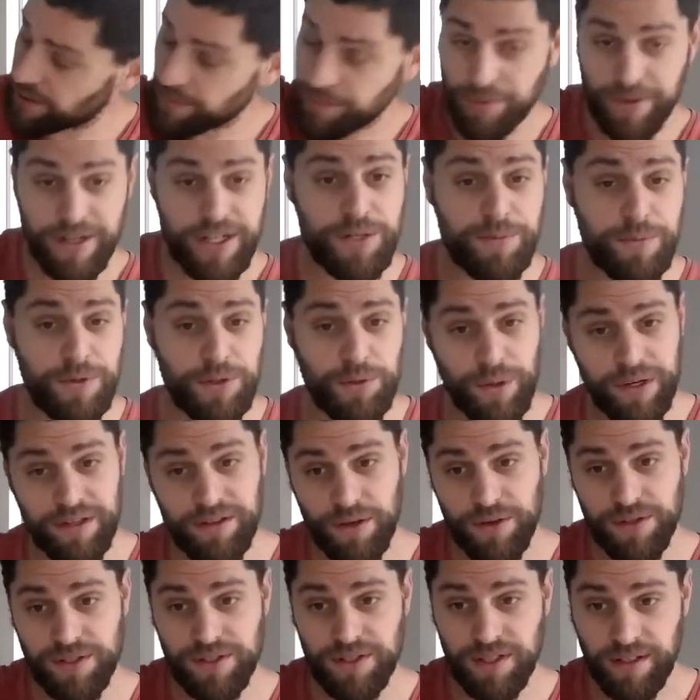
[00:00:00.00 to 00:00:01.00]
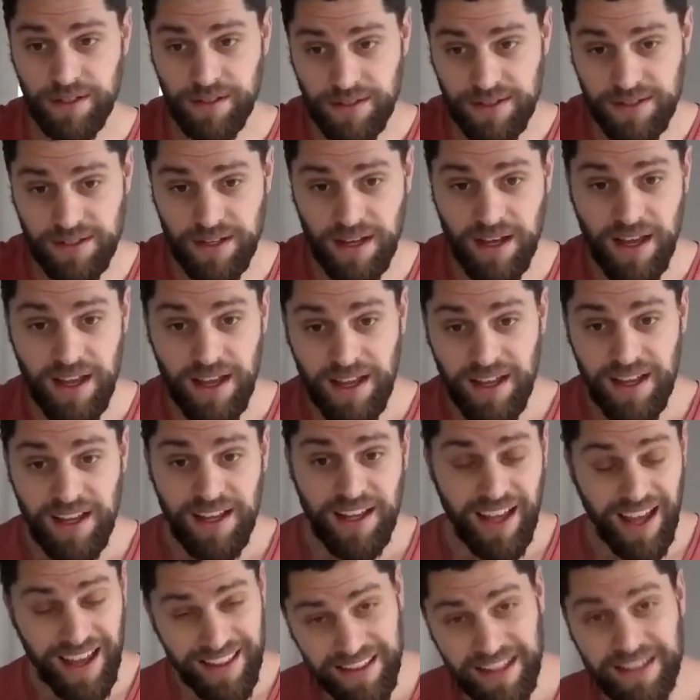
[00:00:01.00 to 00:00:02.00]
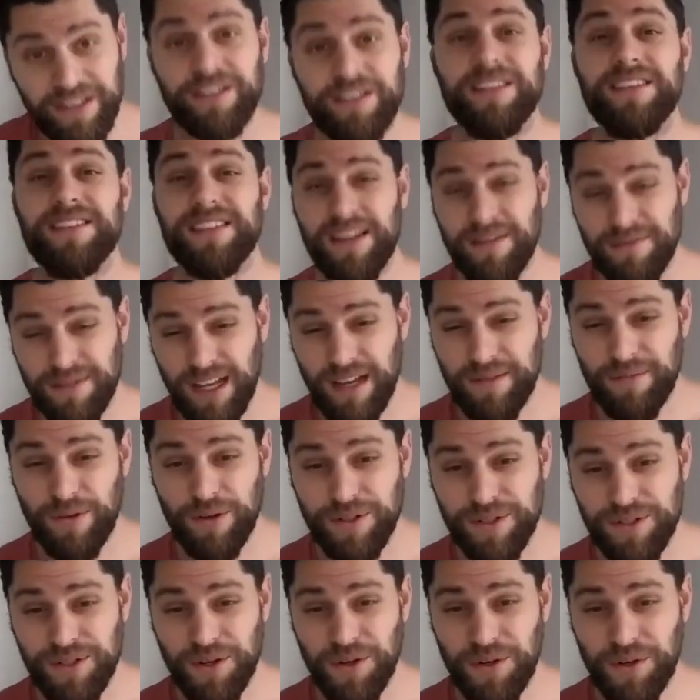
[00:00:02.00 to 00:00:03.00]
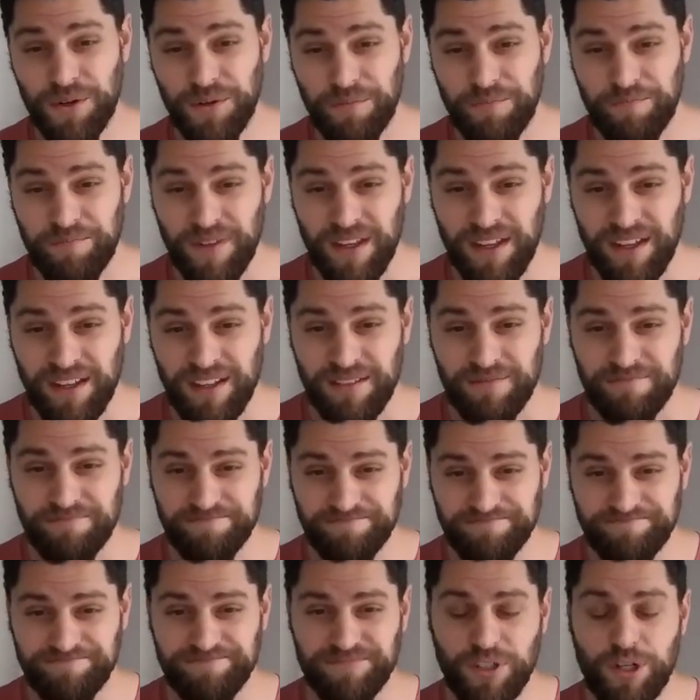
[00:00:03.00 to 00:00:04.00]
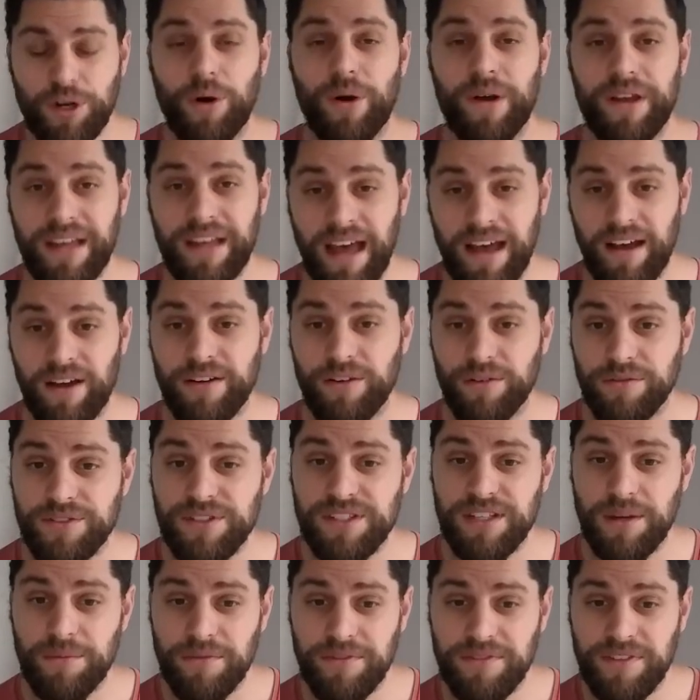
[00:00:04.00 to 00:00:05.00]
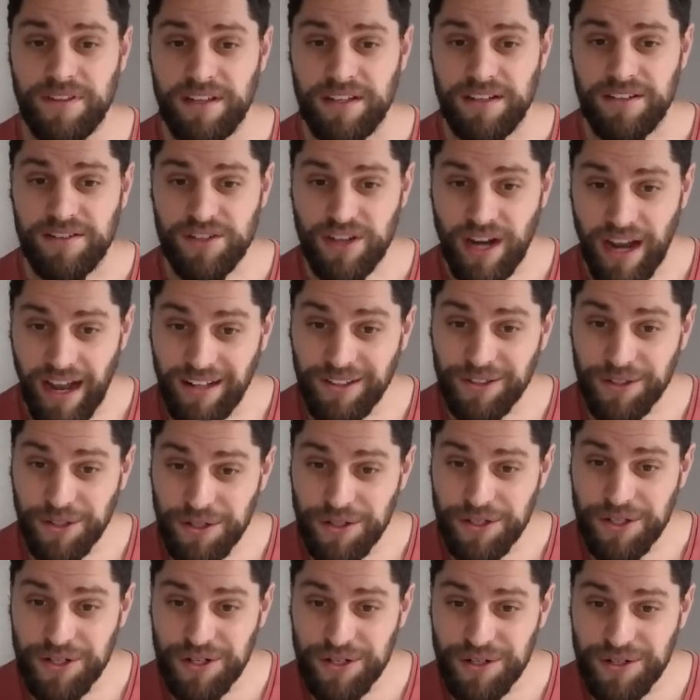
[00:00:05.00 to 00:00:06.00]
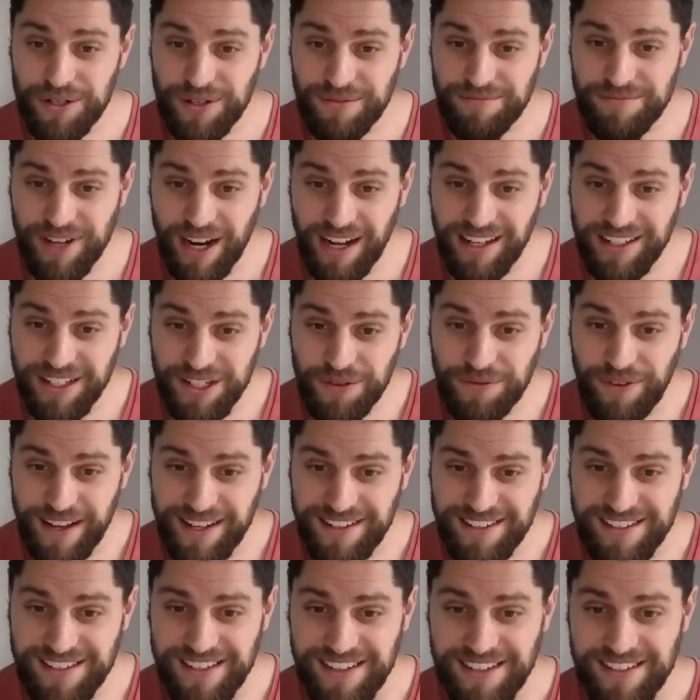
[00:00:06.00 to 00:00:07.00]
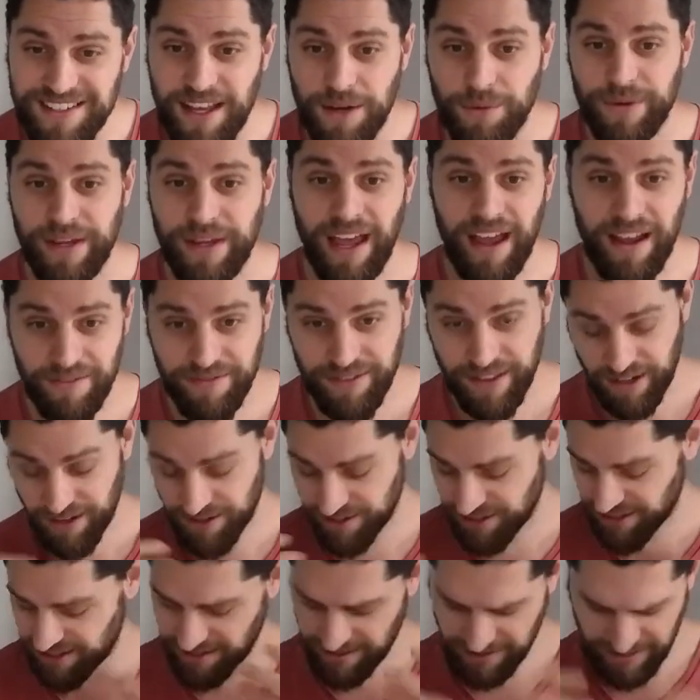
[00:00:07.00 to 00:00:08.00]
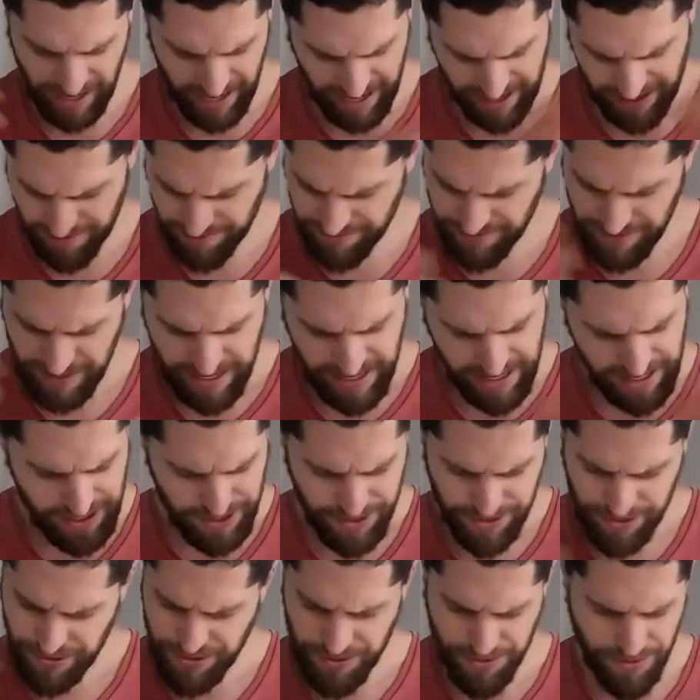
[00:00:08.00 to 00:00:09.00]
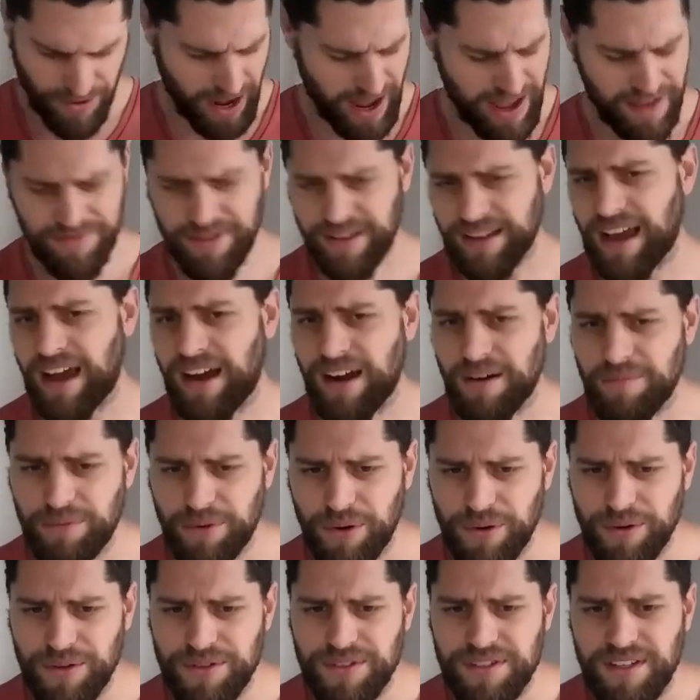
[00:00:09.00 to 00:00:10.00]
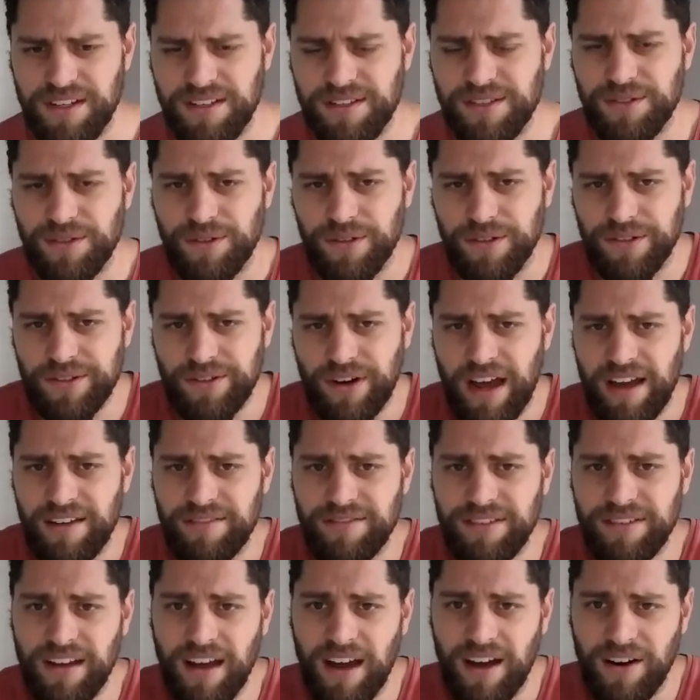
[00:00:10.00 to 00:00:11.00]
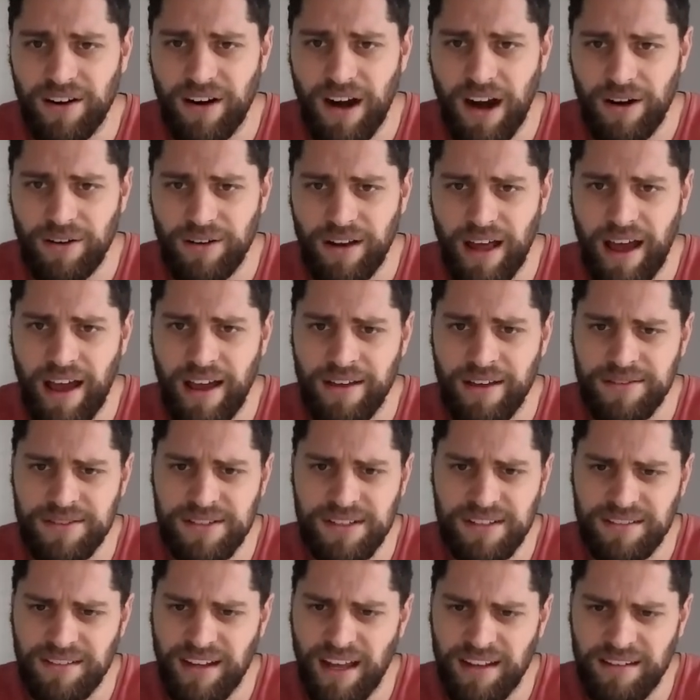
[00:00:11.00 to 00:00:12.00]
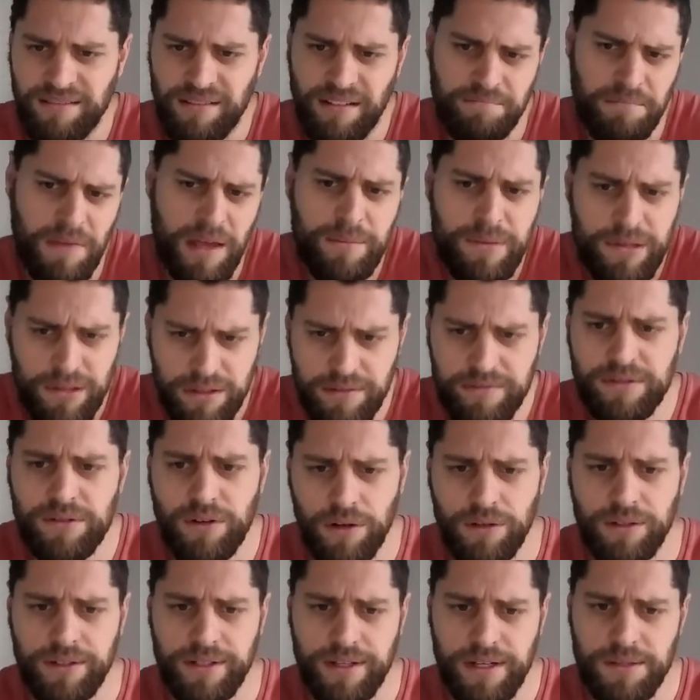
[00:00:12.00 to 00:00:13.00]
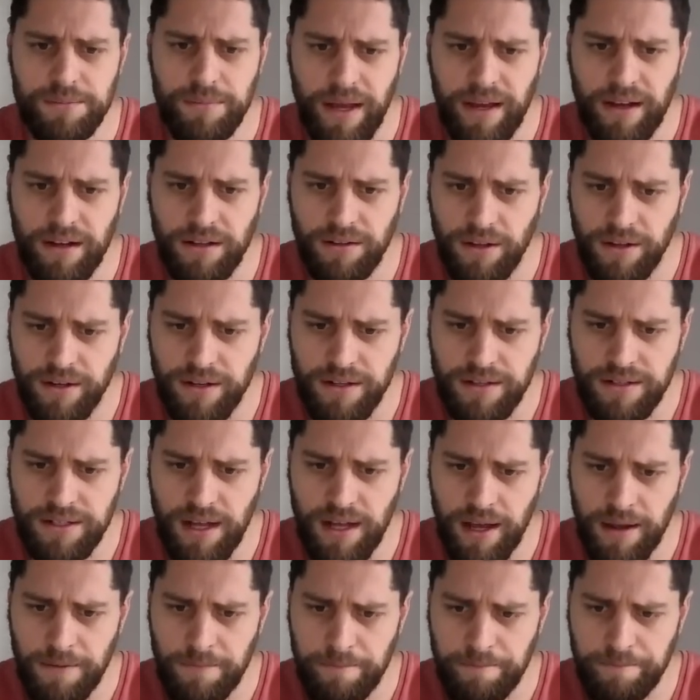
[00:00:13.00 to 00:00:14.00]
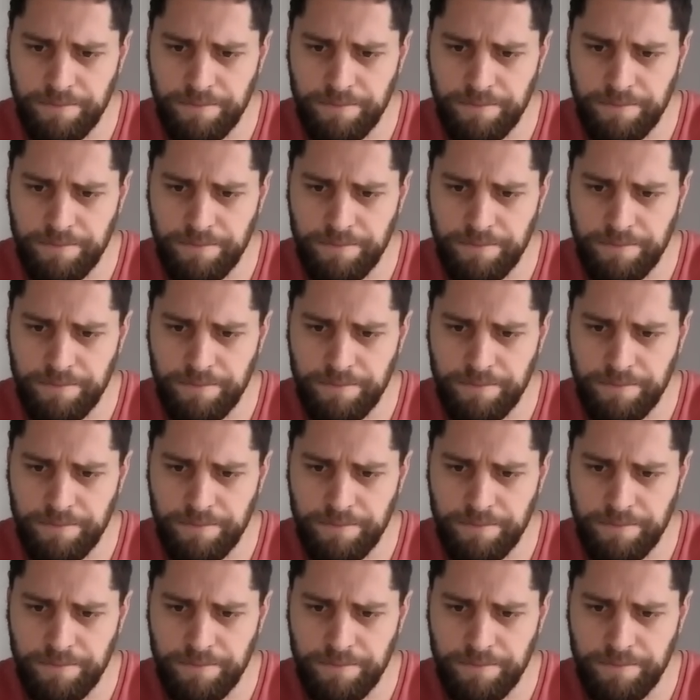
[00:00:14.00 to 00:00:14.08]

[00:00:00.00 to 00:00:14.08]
bridge between those things. And then at the same time also growing out of some of the childish fantasies that we have that are still kind of, driving our process or driving our lives, and maybe even holding us back a lot of the time.